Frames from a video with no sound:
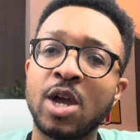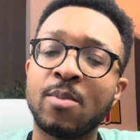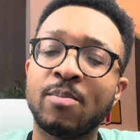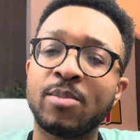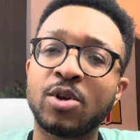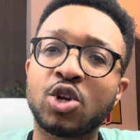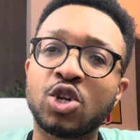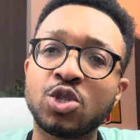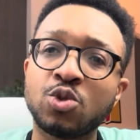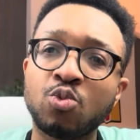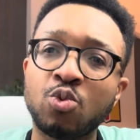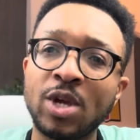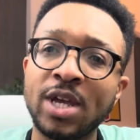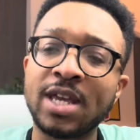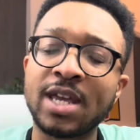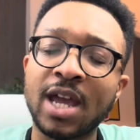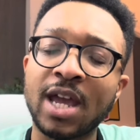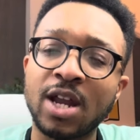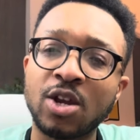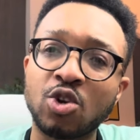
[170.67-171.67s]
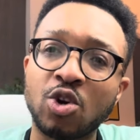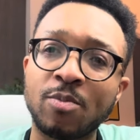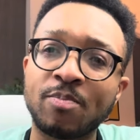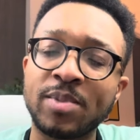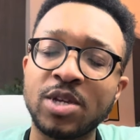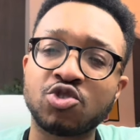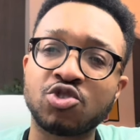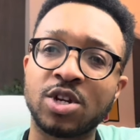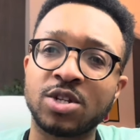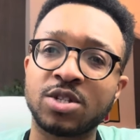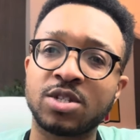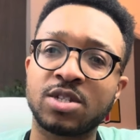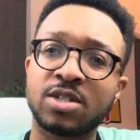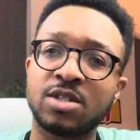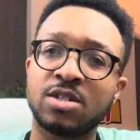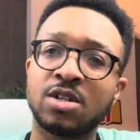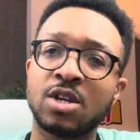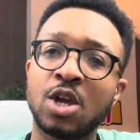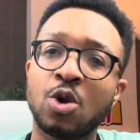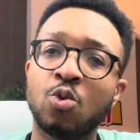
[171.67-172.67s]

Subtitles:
because we cannot be trusted.